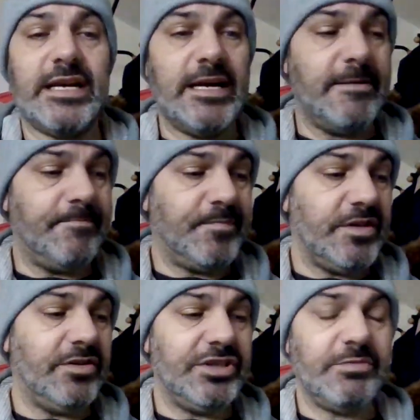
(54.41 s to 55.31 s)

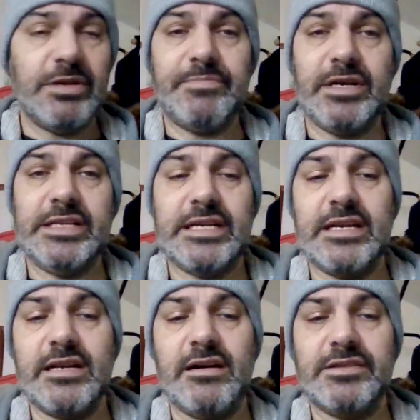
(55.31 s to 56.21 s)
Usually when I buy a deck of
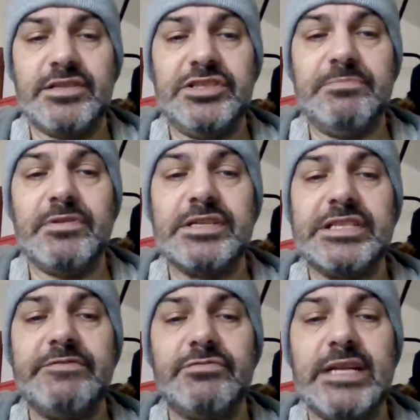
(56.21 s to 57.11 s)
cards, I usually buy
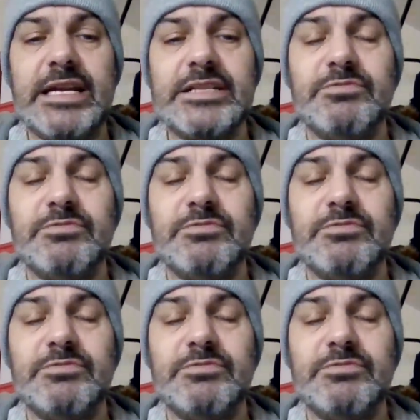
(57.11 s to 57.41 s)
several decks,